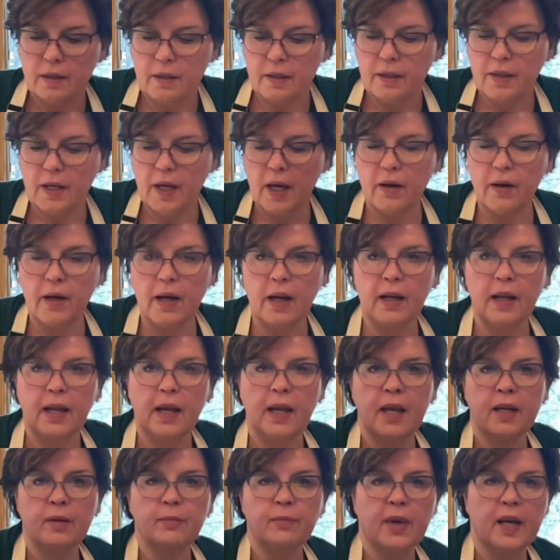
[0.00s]
Now I'll
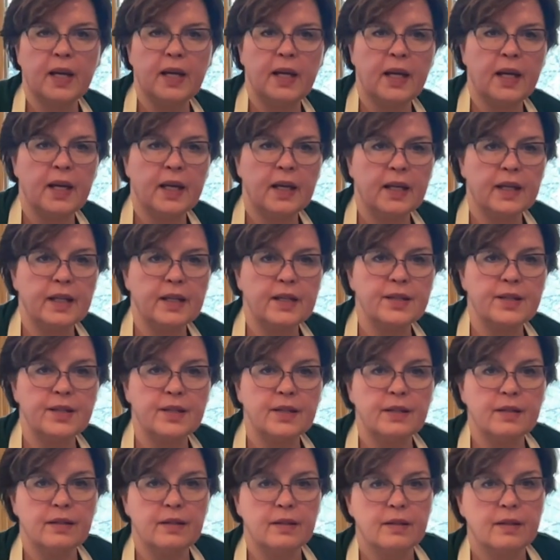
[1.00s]
add my eggs
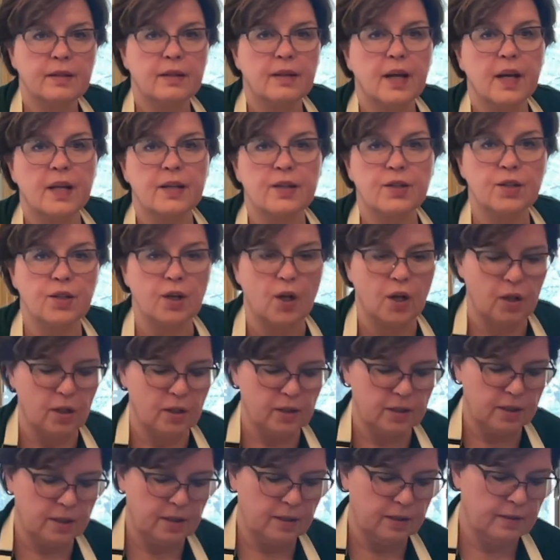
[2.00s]
and salt.
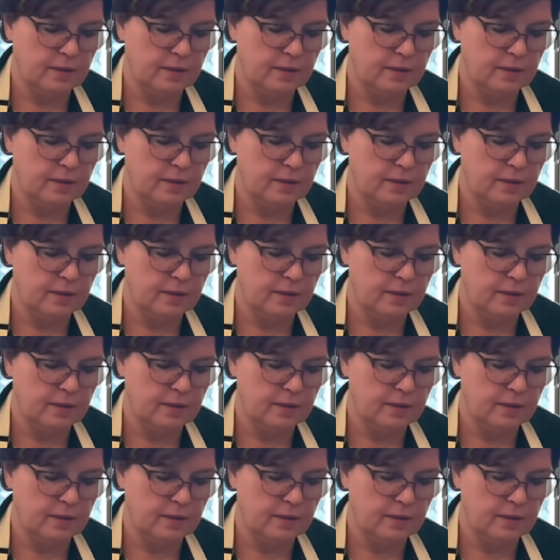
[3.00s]
It's